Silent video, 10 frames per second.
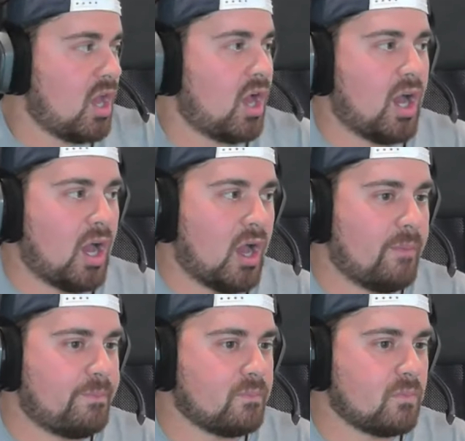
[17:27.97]
Canadiens,
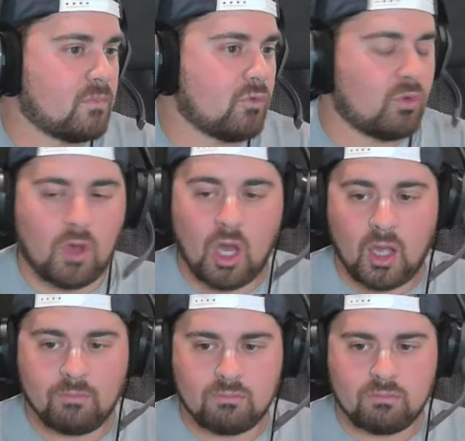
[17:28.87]

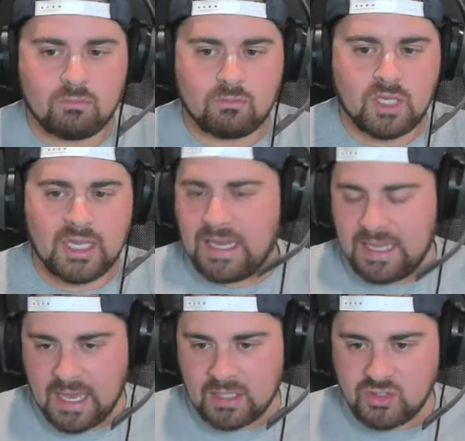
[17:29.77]

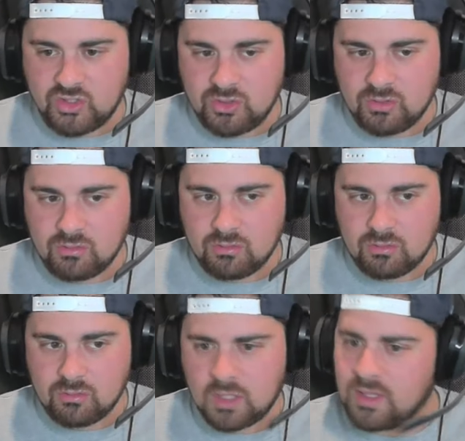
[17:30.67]

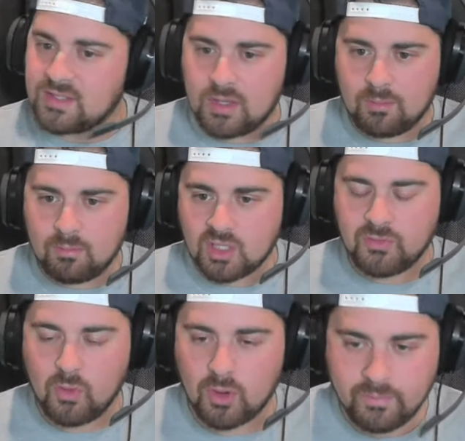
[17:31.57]
and that's it. Us
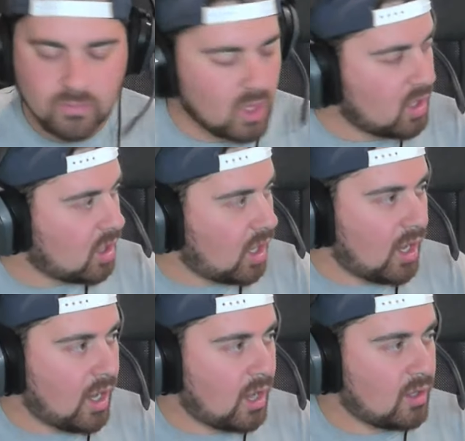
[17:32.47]
four.
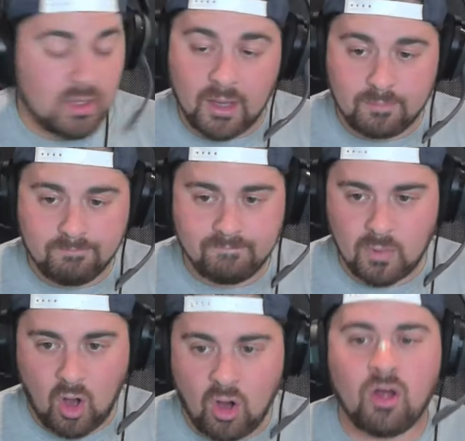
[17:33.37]

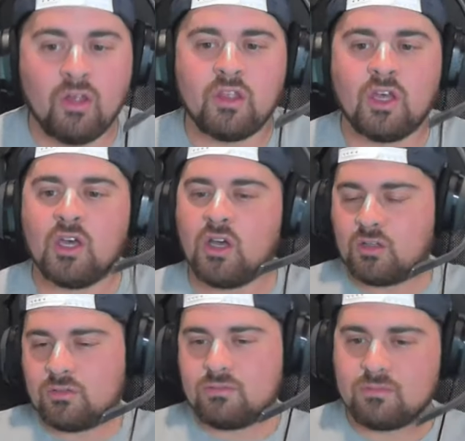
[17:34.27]
All the,
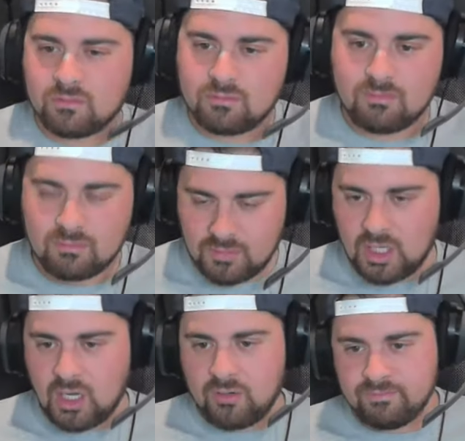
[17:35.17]
you
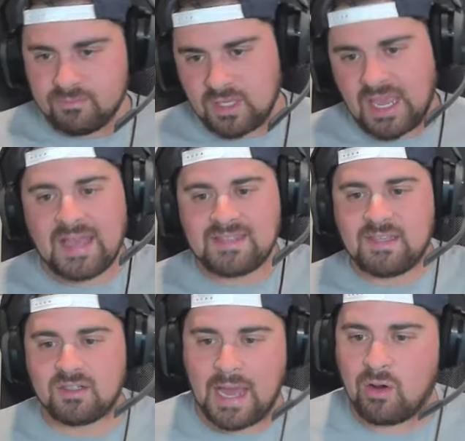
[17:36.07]
know, the guys that
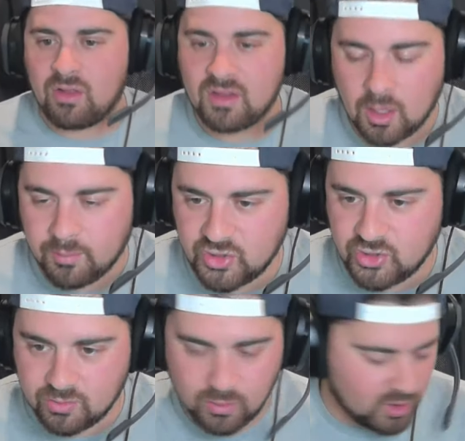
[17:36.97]
are down in the
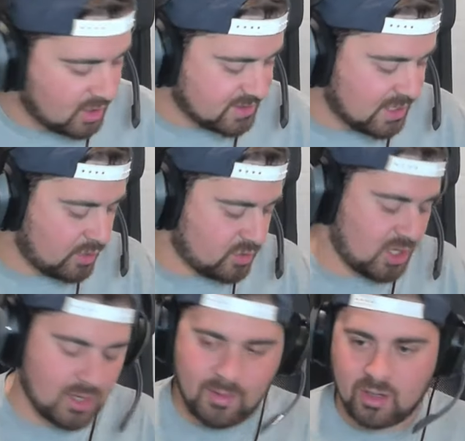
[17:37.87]
dumps, we're going to get together and
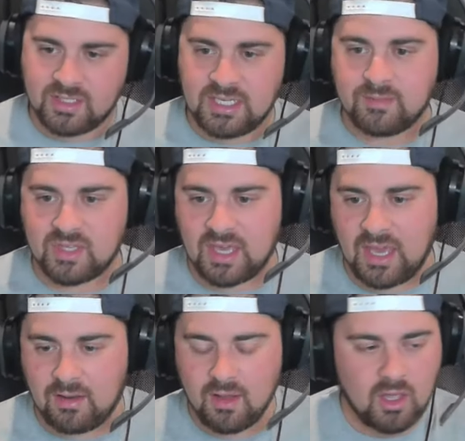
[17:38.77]
talk about our teams that
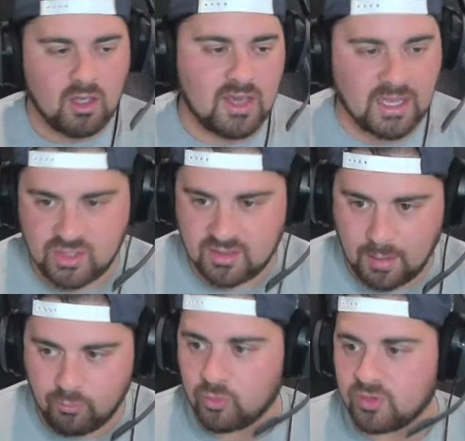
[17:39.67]
can't catch the
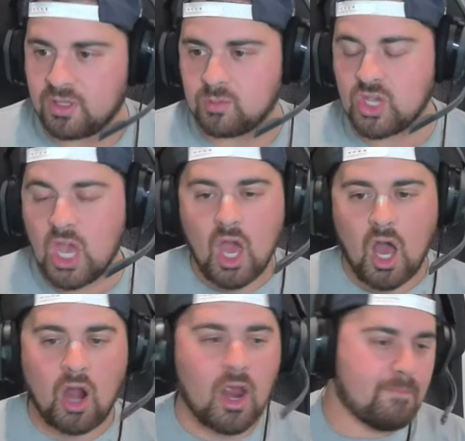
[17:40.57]
top four teams.
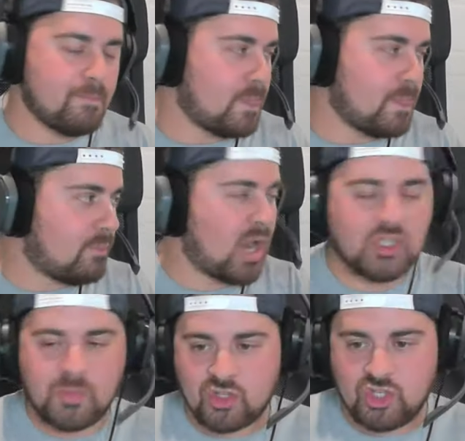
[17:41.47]
All right.
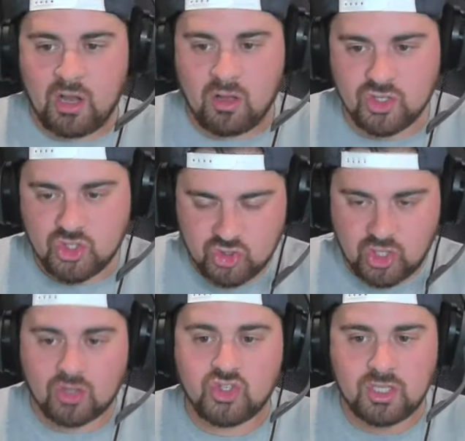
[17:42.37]
Prospects Challenge
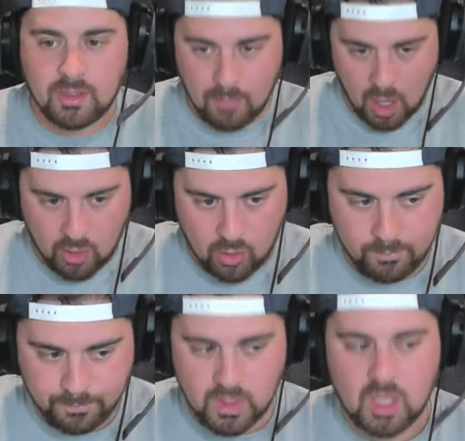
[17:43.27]
starts tomorrow.
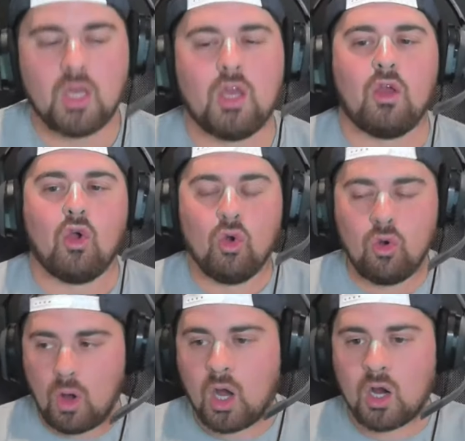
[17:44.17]

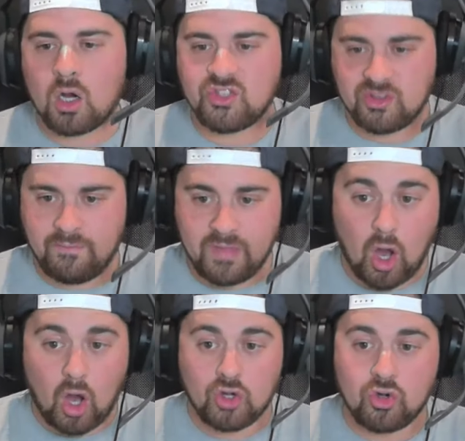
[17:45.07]
Who are some of the
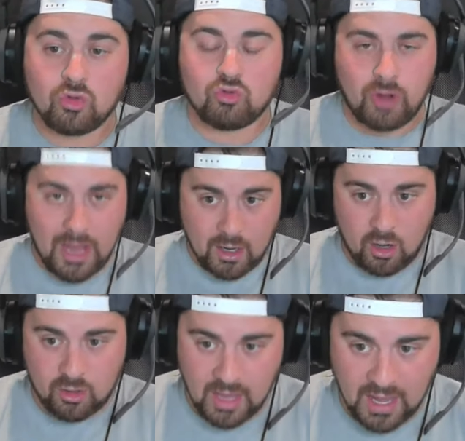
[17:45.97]

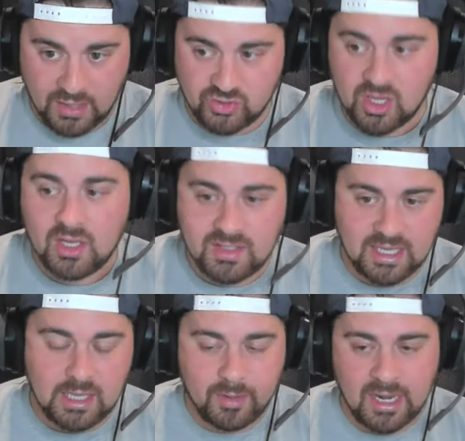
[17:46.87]
under-the-radar guys to
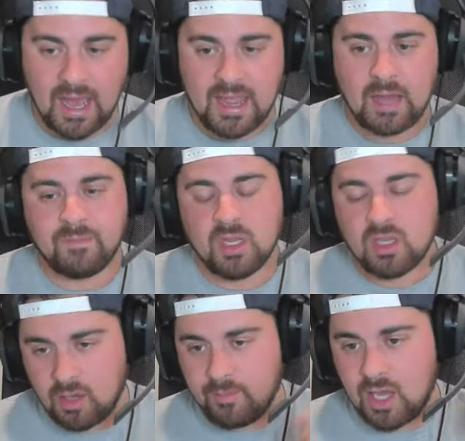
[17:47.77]
keep an eye on
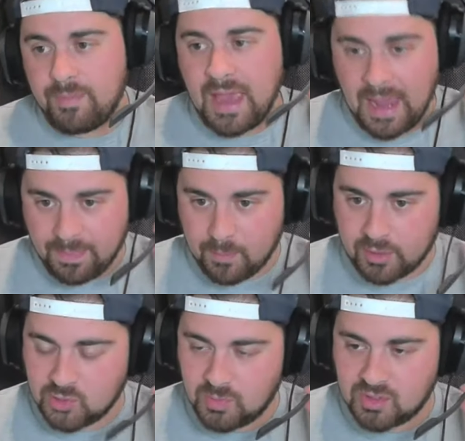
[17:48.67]
coming up at the
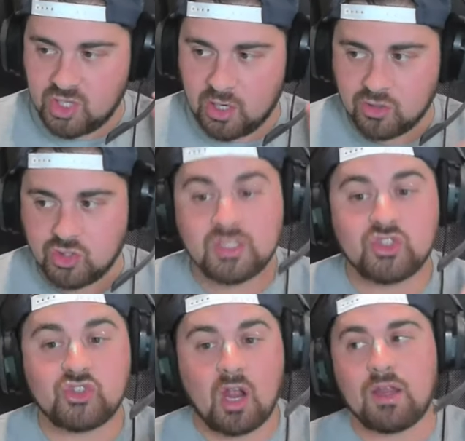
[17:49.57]
Prospects Challenge? Let's
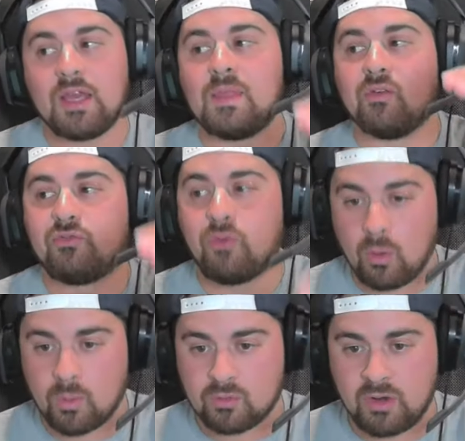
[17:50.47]
start in the
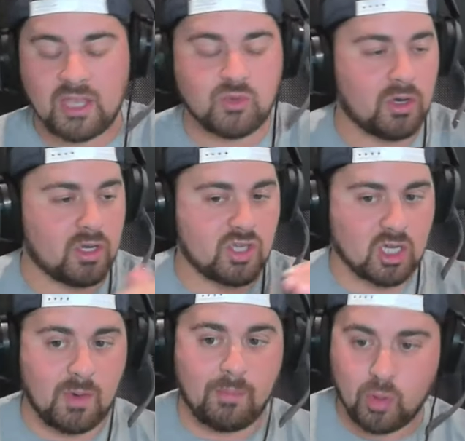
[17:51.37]
forward ranks. We already talked
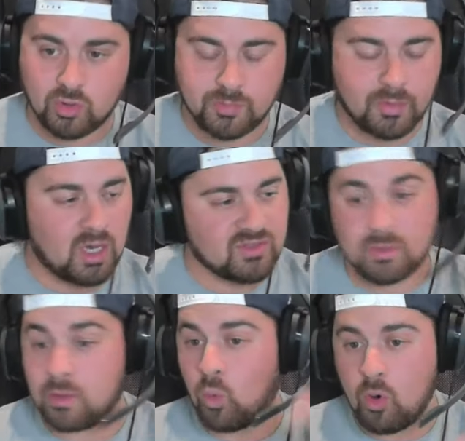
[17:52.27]
about Poltapov, someone
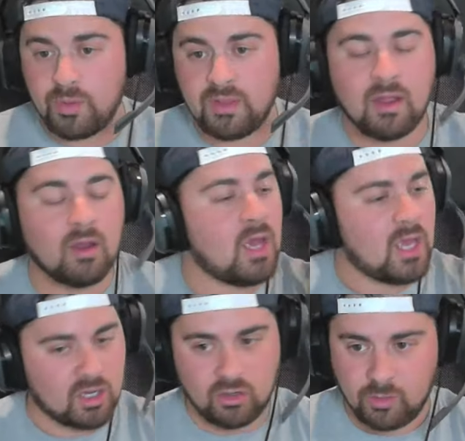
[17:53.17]
that won't be there,
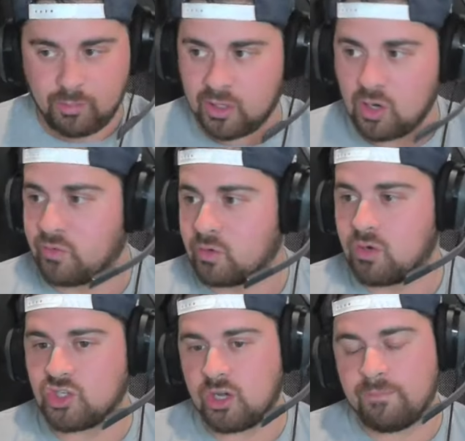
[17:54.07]
currently playing over in
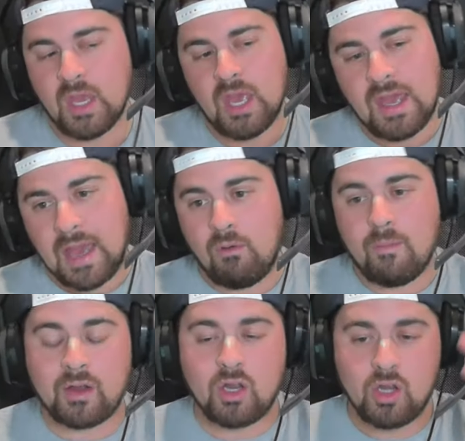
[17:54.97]
Russia. How
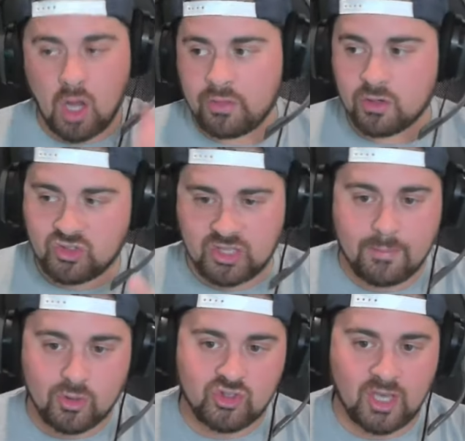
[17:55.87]
about another
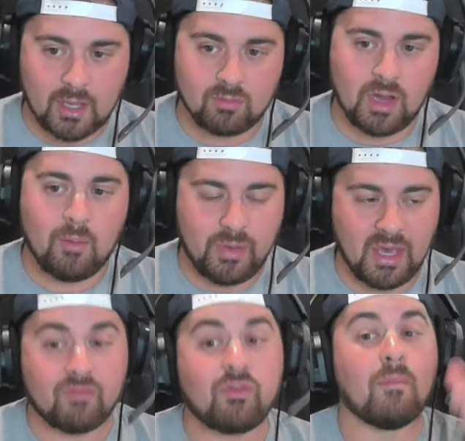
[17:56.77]
Sabres second-round
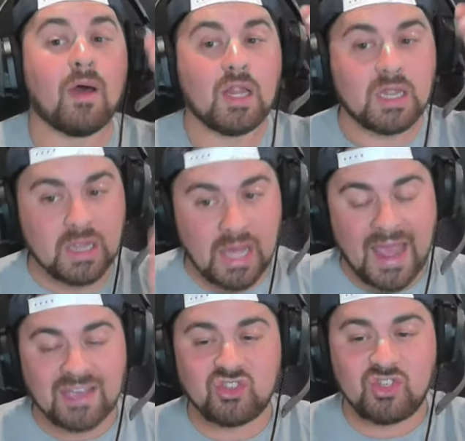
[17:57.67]
pick from
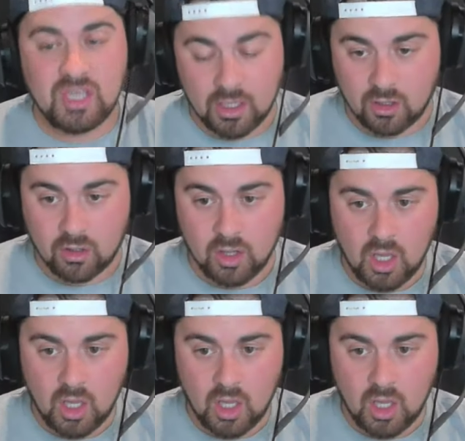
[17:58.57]
last year?